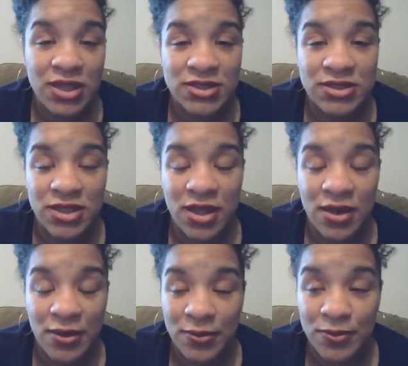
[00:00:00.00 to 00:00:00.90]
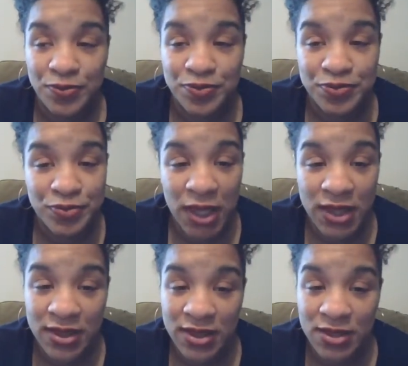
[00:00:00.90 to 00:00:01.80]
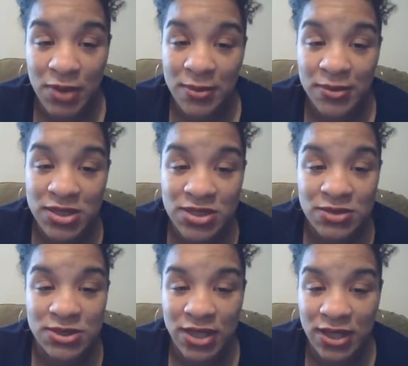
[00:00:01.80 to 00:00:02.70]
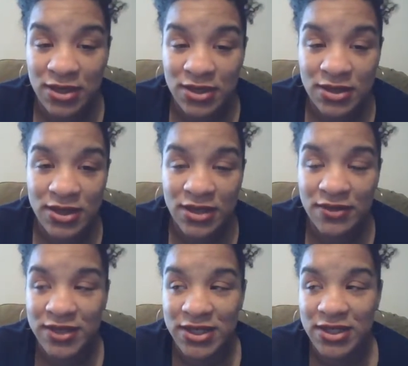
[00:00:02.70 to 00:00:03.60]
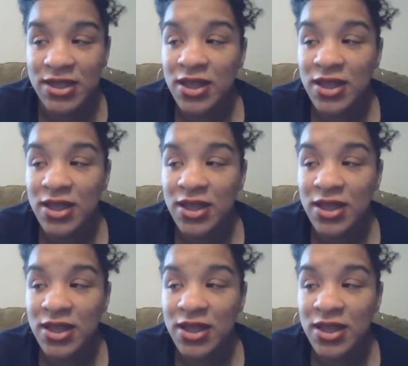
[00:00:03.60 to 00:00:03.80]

And then my pressure was like a little elevated.